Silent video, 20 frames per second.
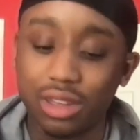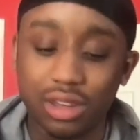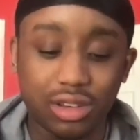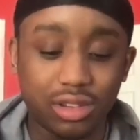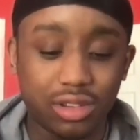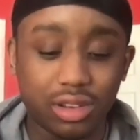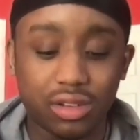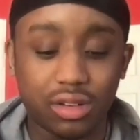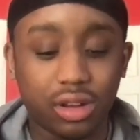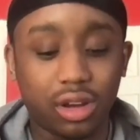
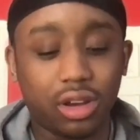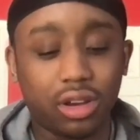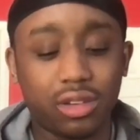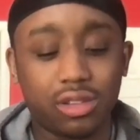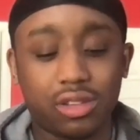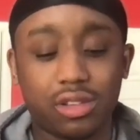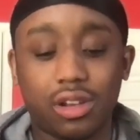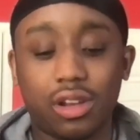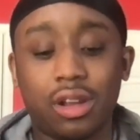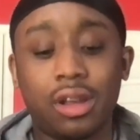deserved the
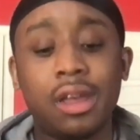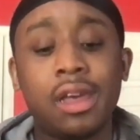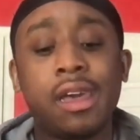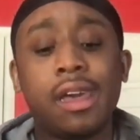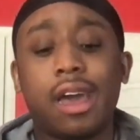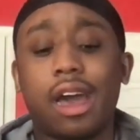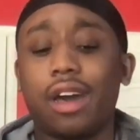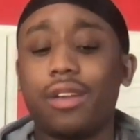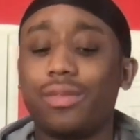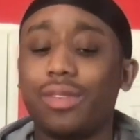All-Star.
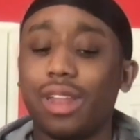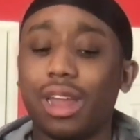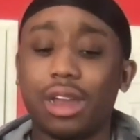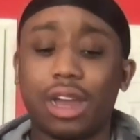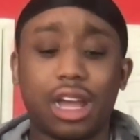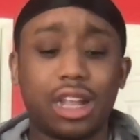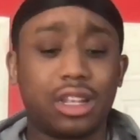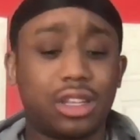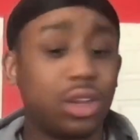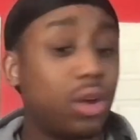I feel like
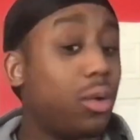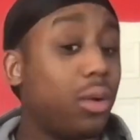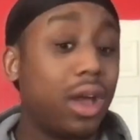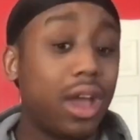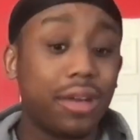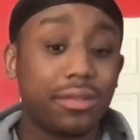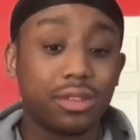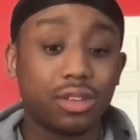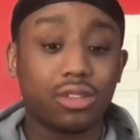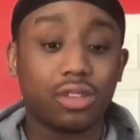I don't
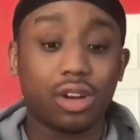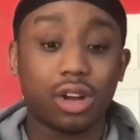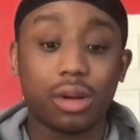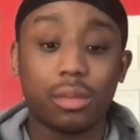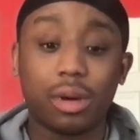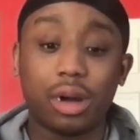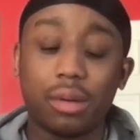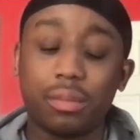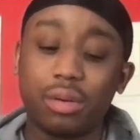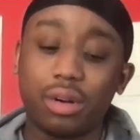have to talk
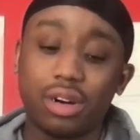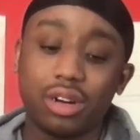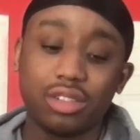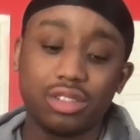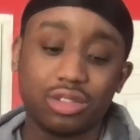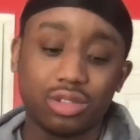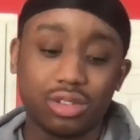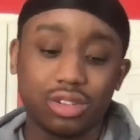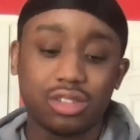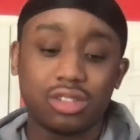about Paul
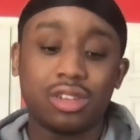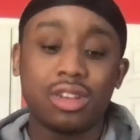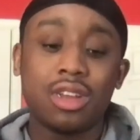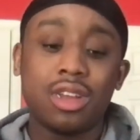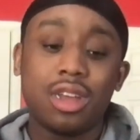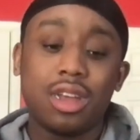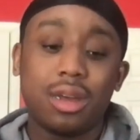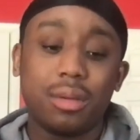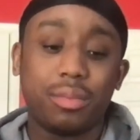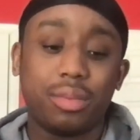George,
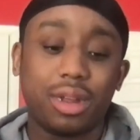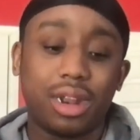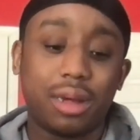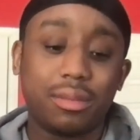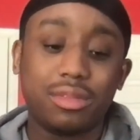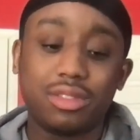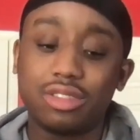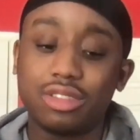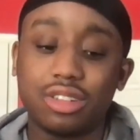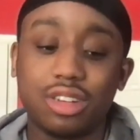but
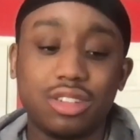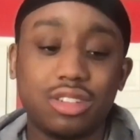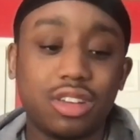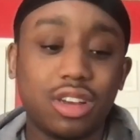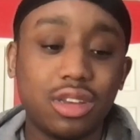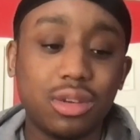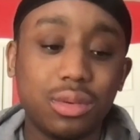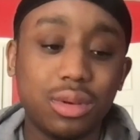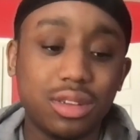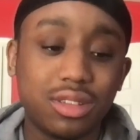I'm just going to
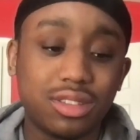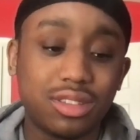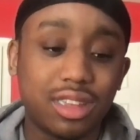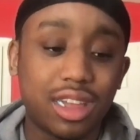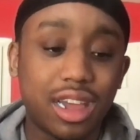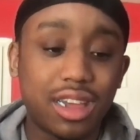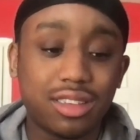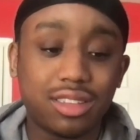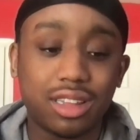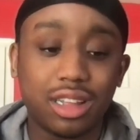tell you his
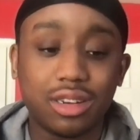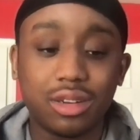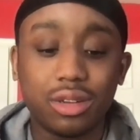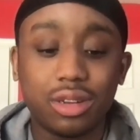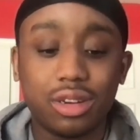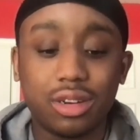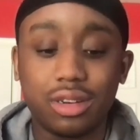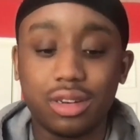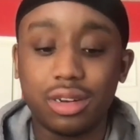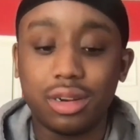stats. I know
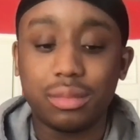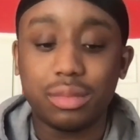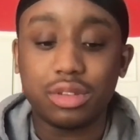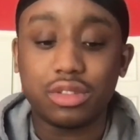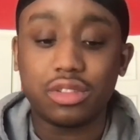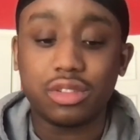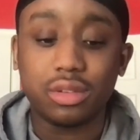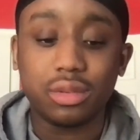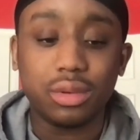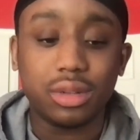they're number
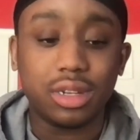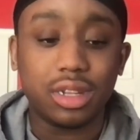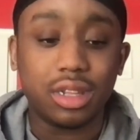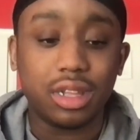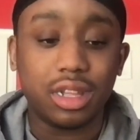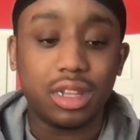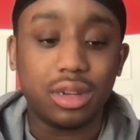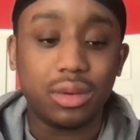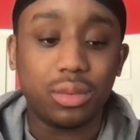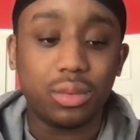2
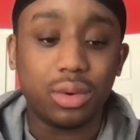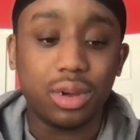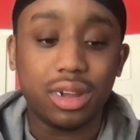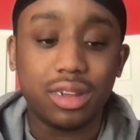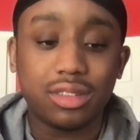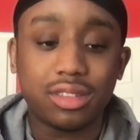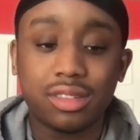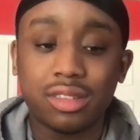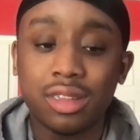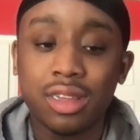in the
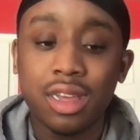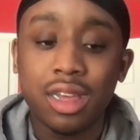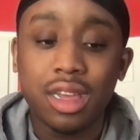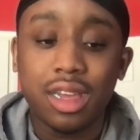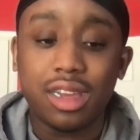West.